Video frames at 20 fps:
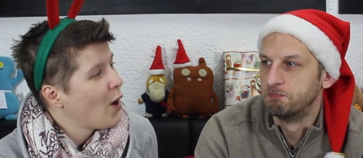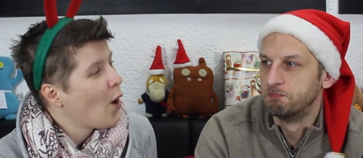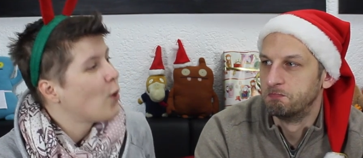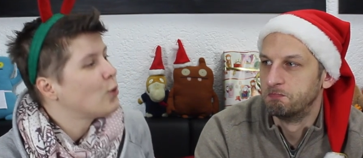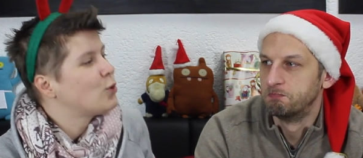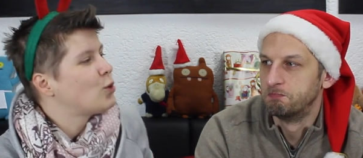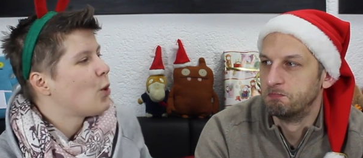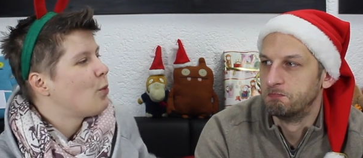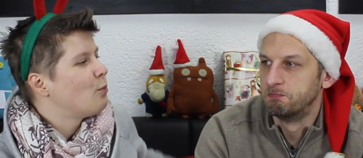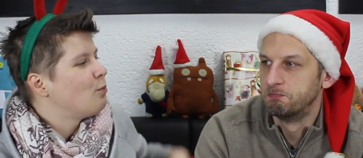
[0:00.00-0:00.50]
Speaker 1: Oh,
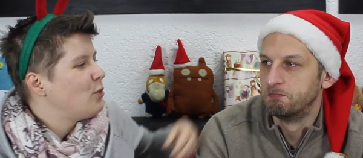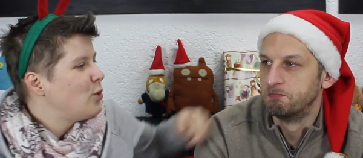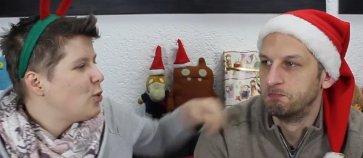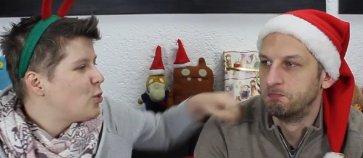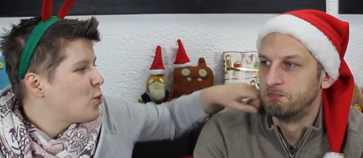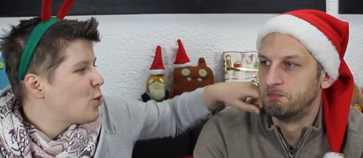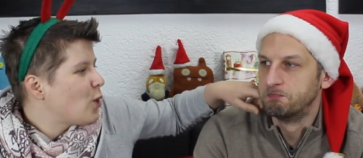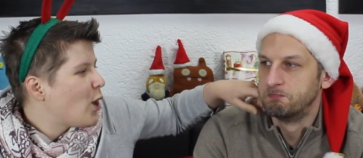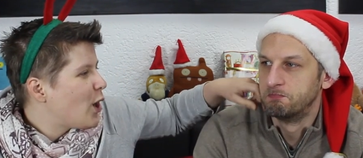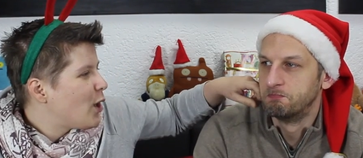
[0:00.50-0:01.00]
don't be
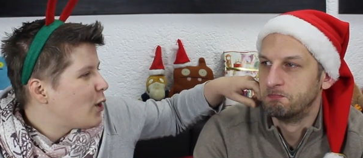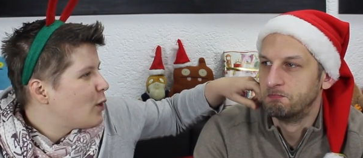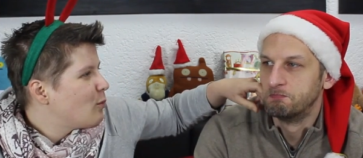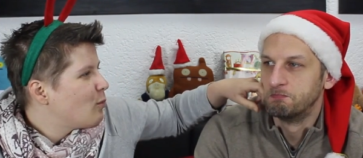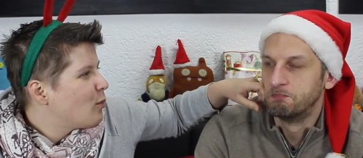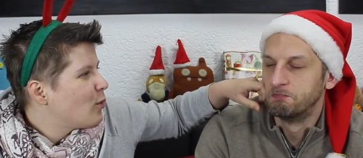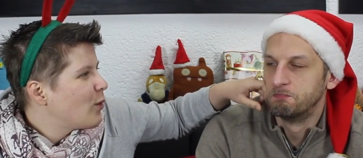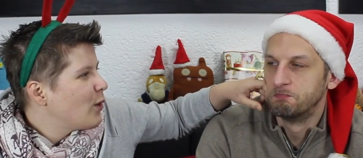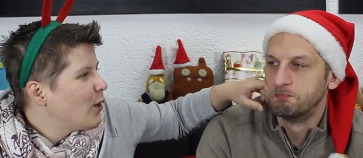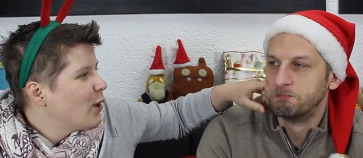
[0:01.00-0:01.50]
sad,
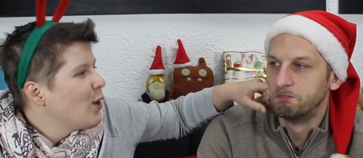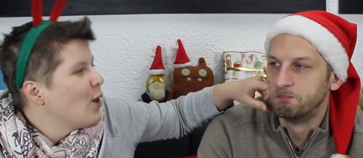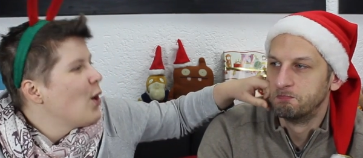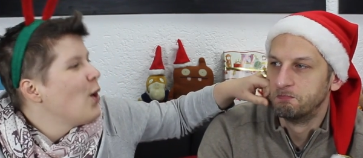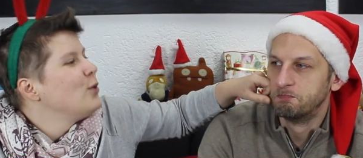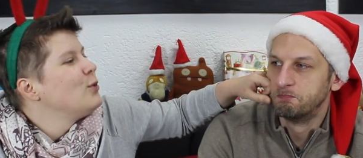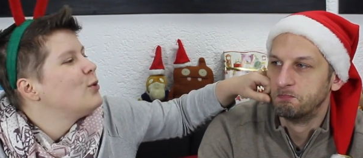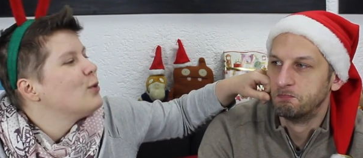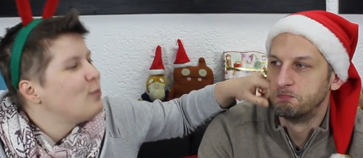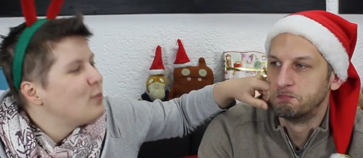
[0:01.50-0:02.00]
boy.
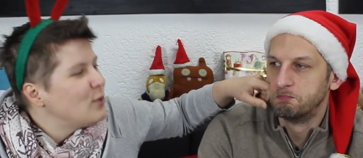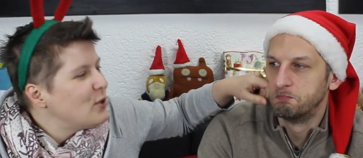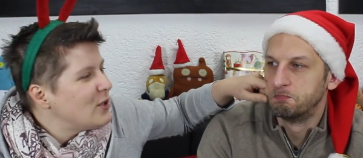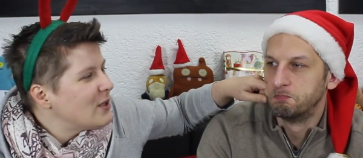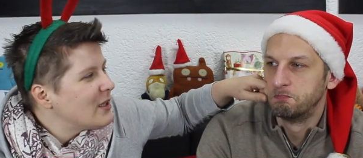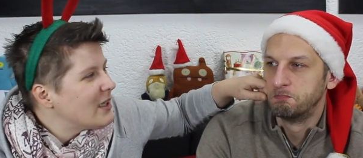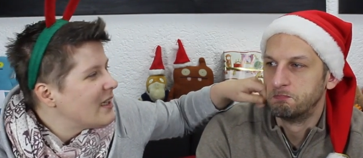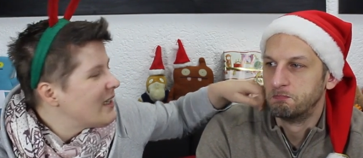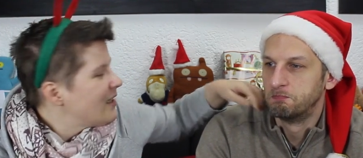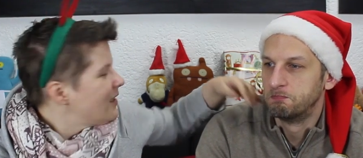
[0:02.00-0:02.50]
Don't be
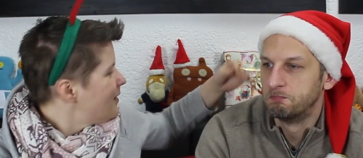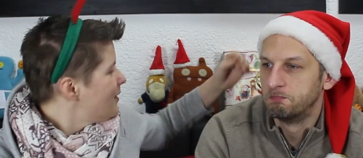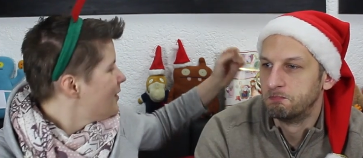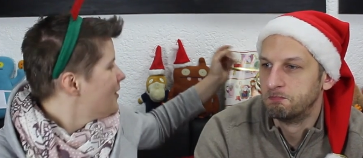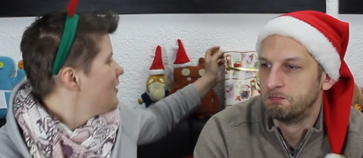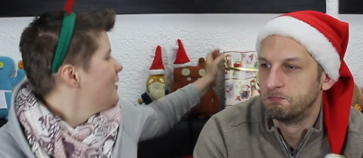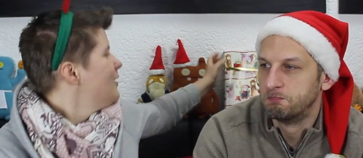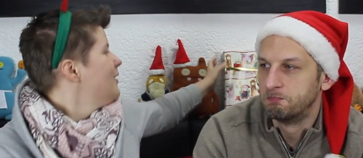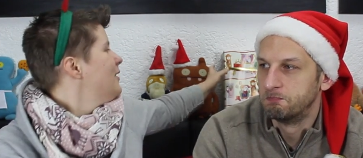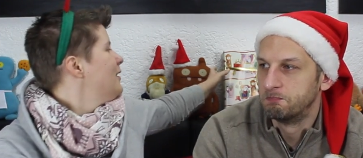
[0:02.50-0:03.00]
sad.
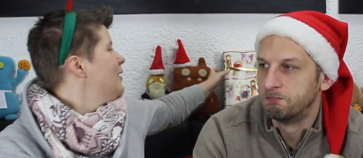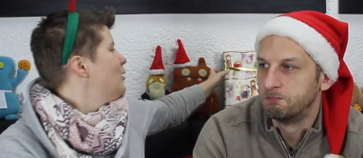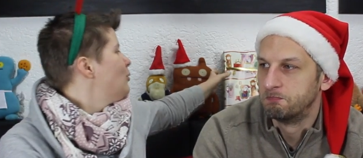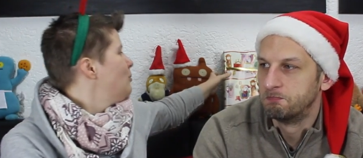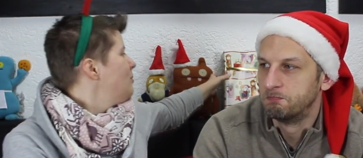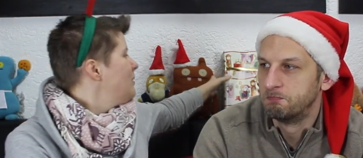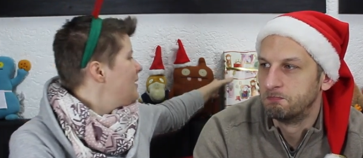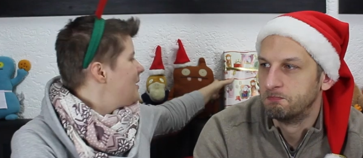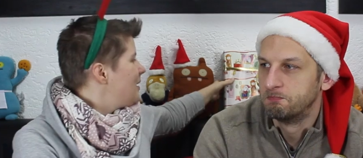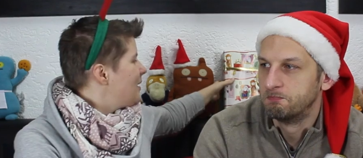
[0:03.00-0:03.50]
Don't
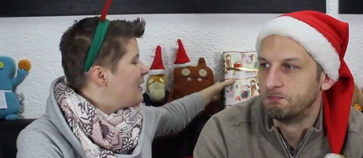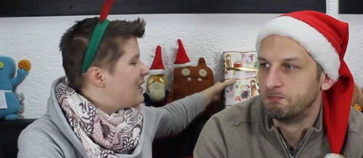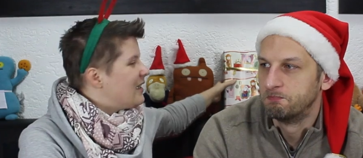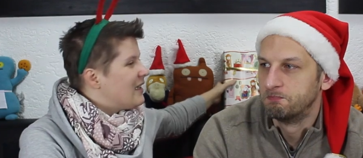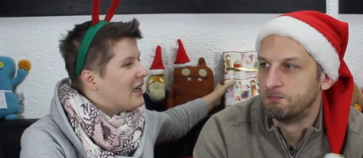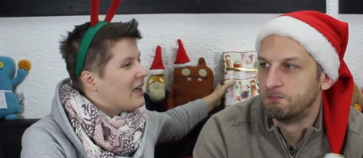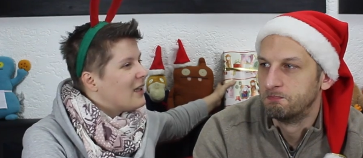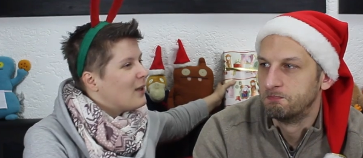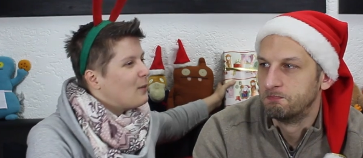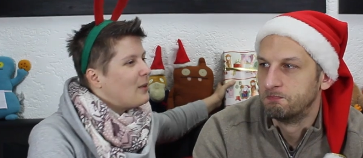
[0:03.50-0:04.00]
be
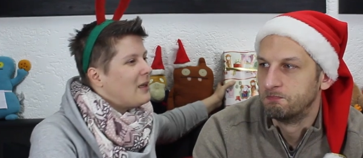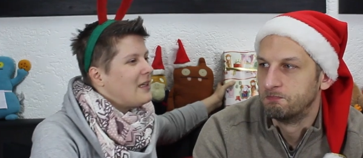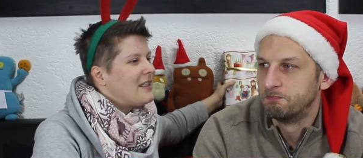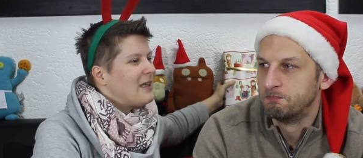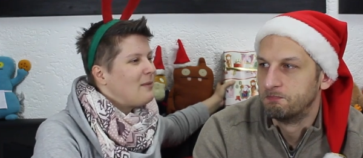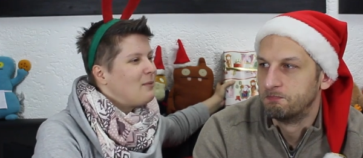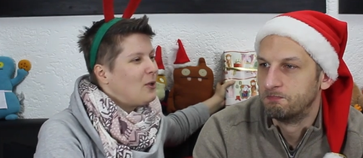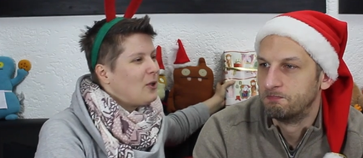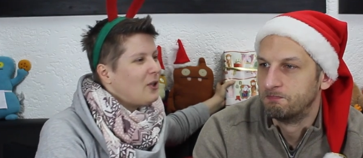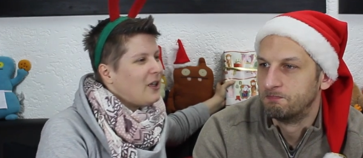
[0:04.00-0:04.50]
sad. Otherwise,
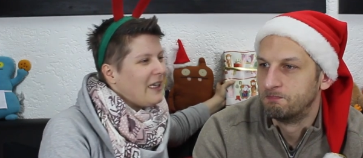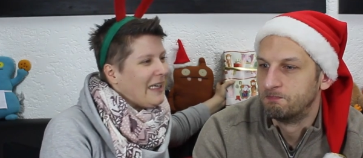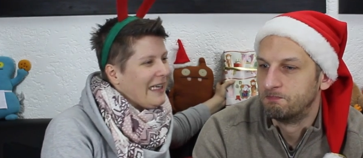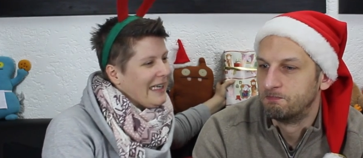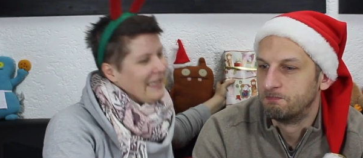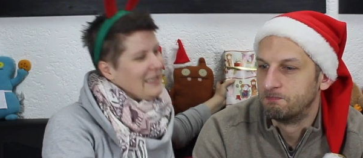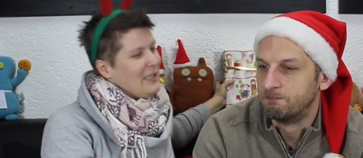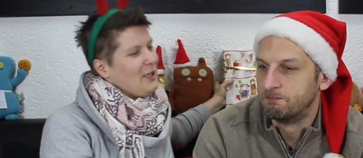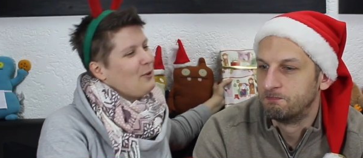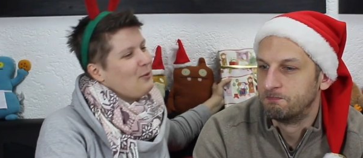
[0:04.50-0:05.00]
I'm gonna
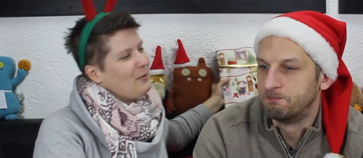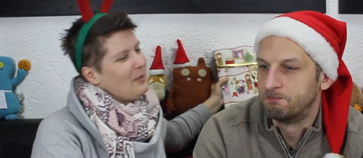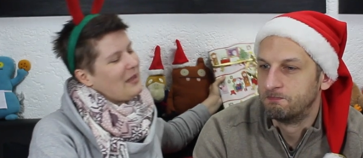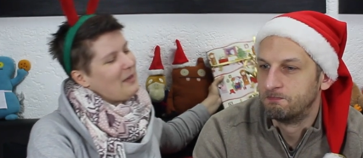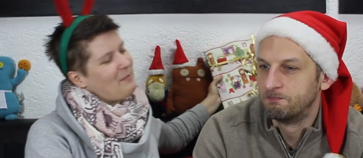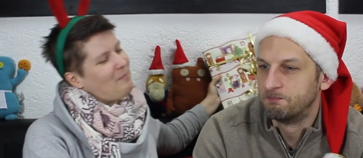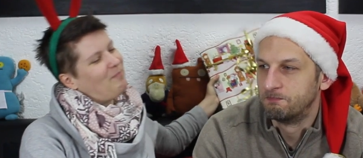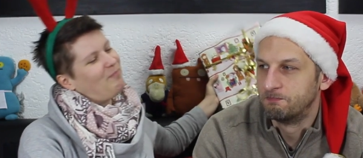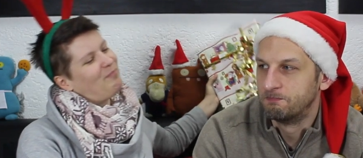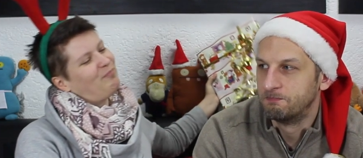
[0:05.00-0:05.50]
hit you with
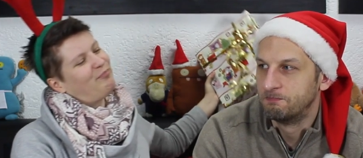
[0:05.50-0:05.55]
a